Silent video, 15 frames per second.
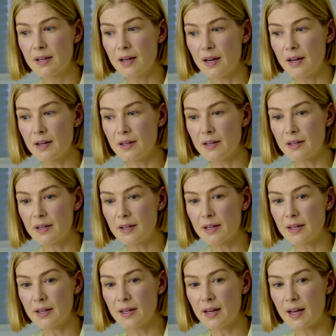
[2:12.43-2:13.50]

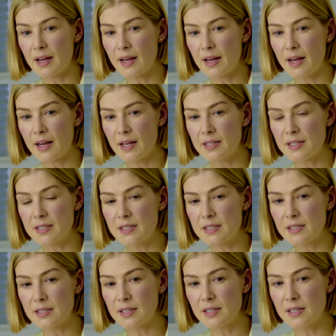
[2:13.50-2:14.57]
and
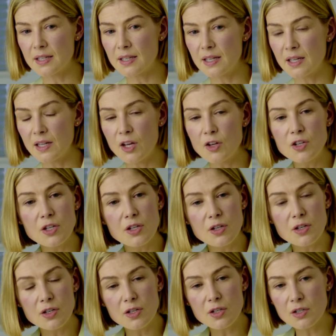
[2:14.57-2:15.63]
he'll
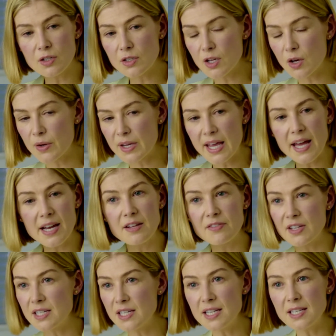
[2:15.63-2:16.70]
only go again if
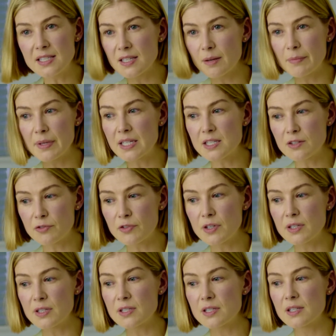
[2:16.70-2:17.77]
he needs something
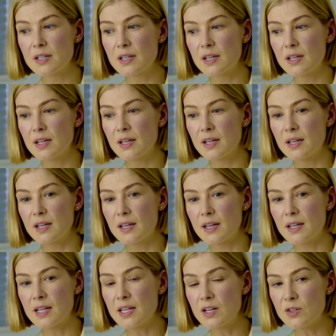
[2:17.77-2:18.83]
different,
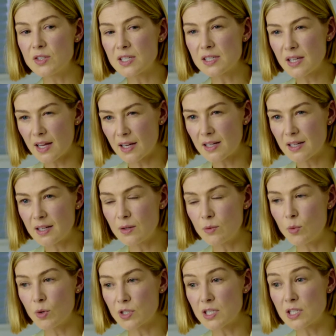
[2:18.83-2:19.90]
and he knows exactly
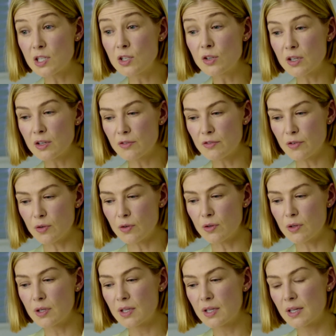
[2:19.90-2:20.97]
what he's looking
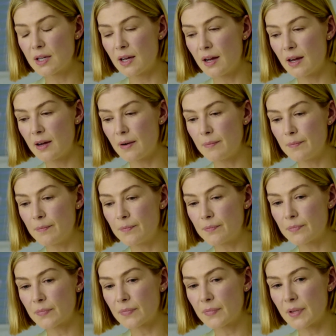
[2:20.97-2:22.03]
for.
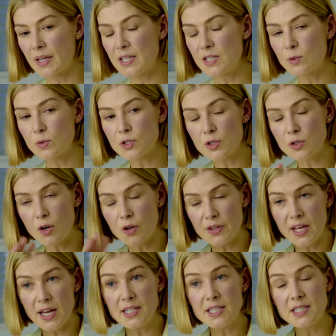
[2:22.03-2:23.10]
And he's also got
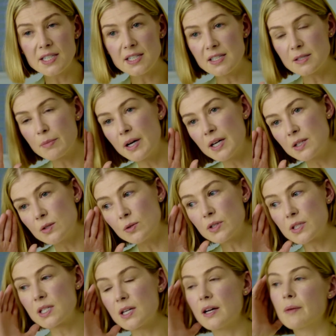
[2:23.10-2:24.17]
the edit in his mind all
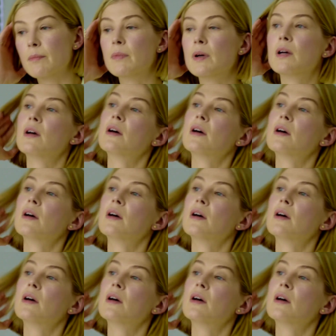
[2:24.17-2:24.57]
the time.